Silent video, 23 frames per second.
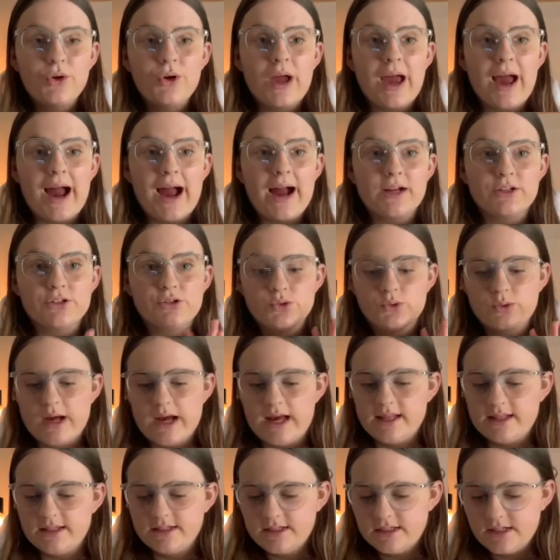actual
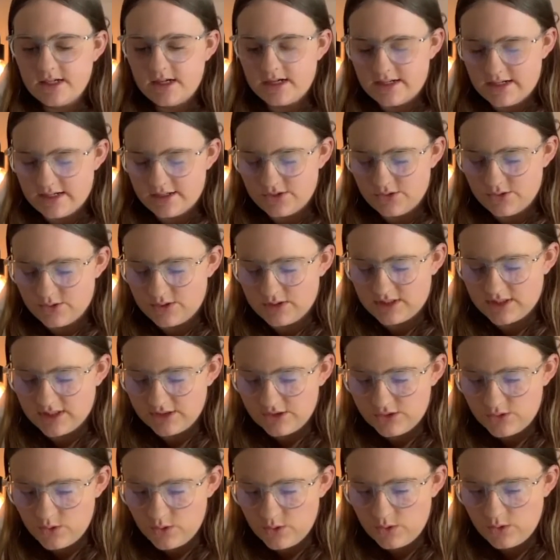calendar and actual
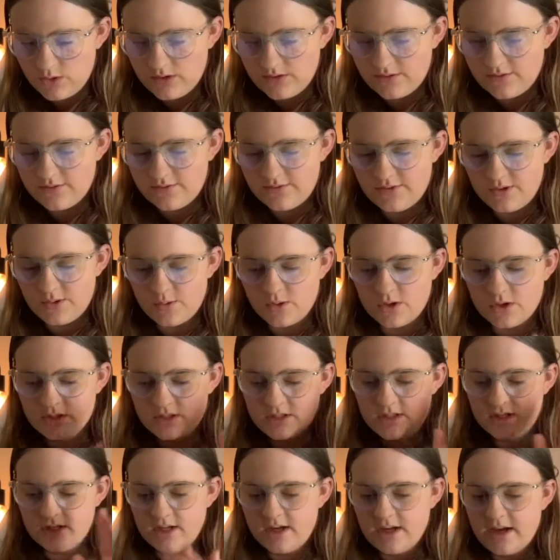schedule. If you want
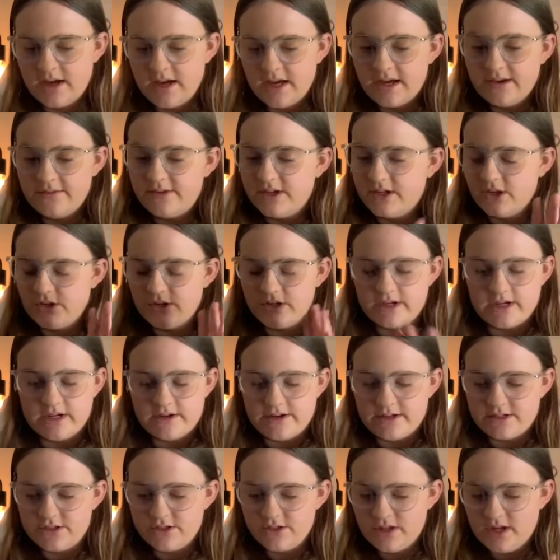video on how I
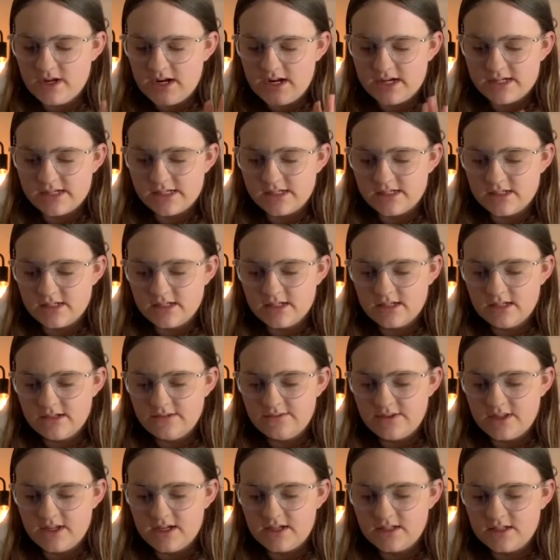do that, I can give
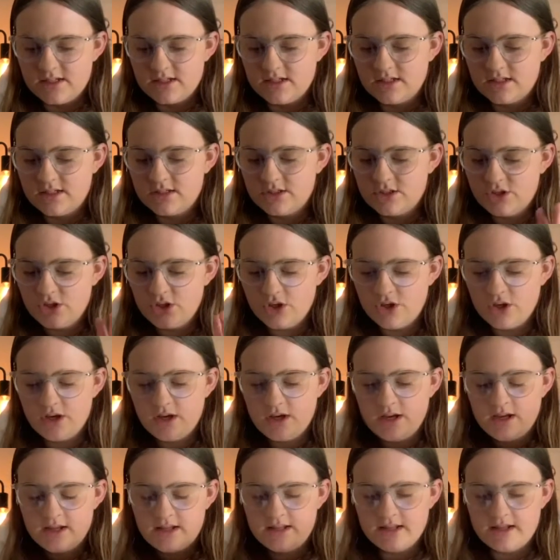that to you.
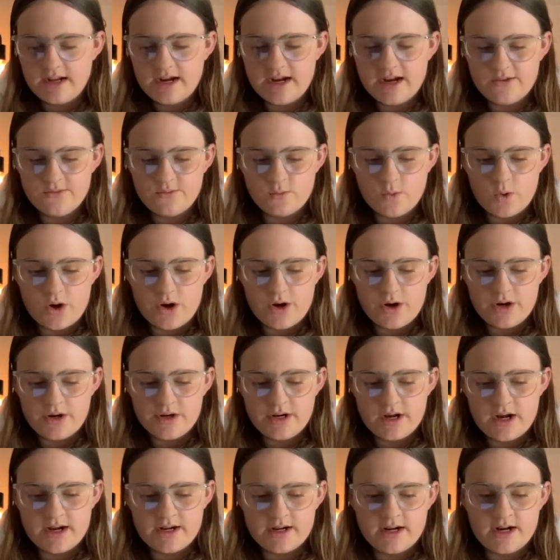Then I have Word,
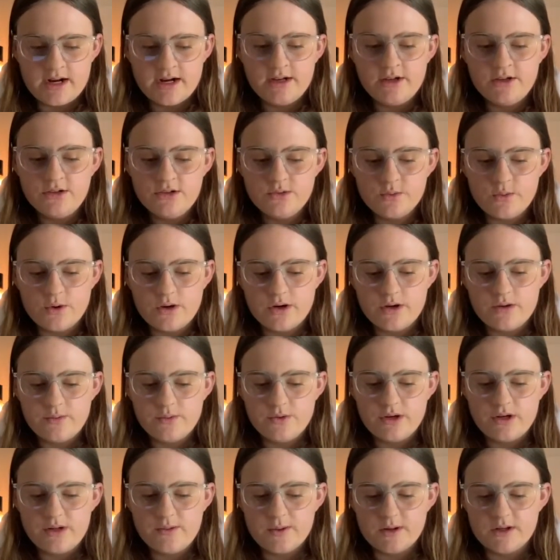and I use Word
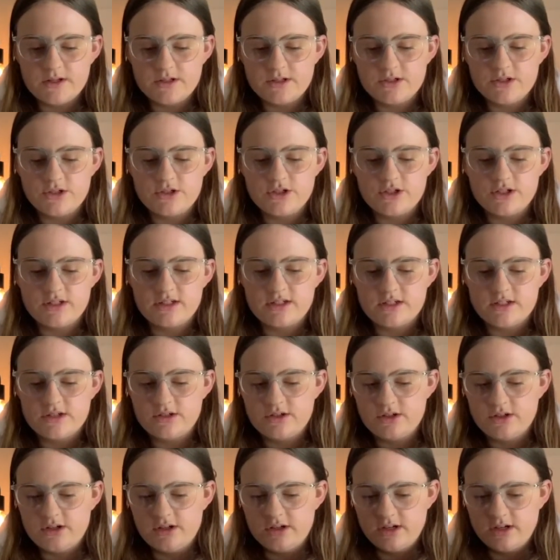pretty much just to